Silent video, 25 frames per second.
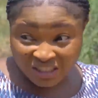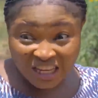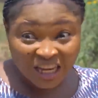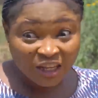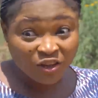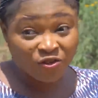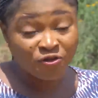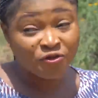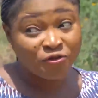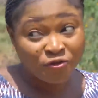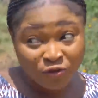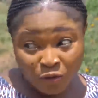
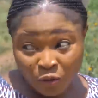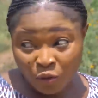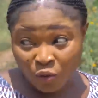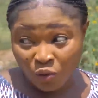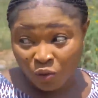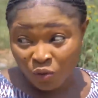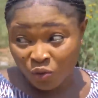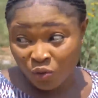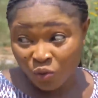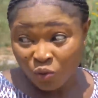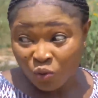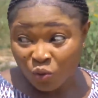that
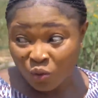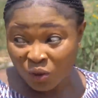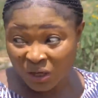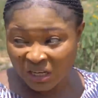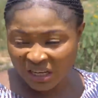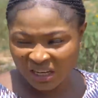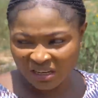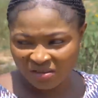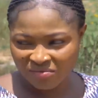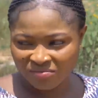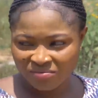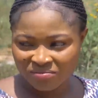fool,
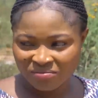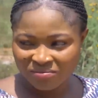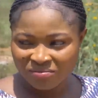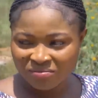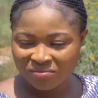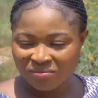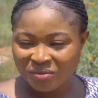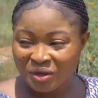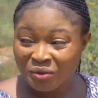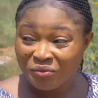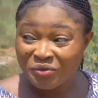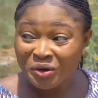Uli,
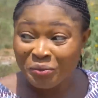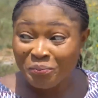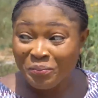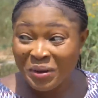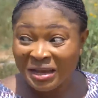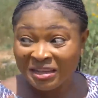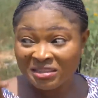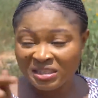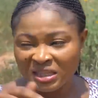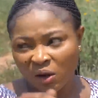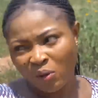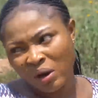
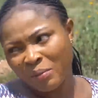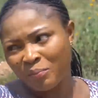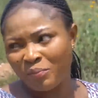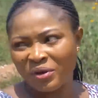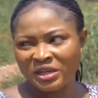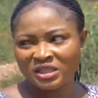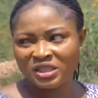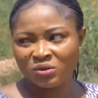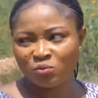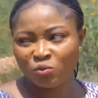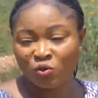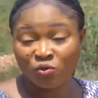remains our
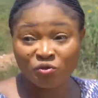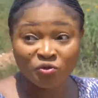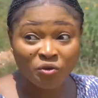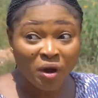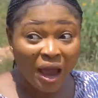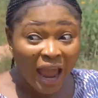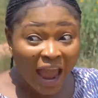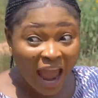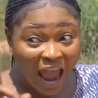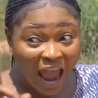best move